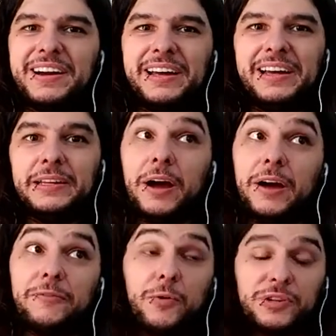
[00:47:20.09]
and
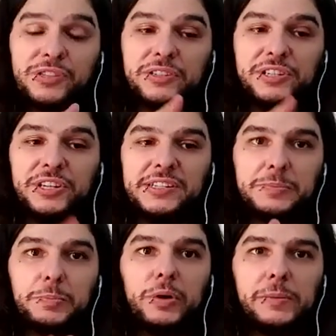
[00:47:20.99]
of course not just
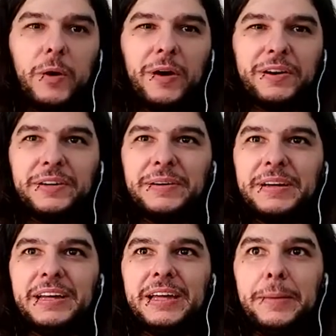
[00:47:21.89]
Smoke and Water
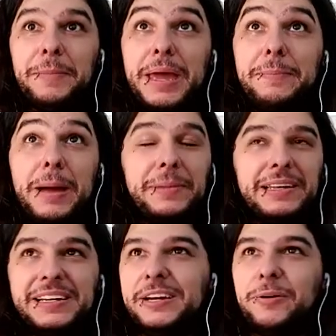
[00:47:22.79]
and Made by
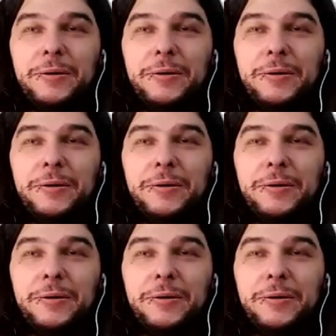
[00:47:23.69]
Maleo.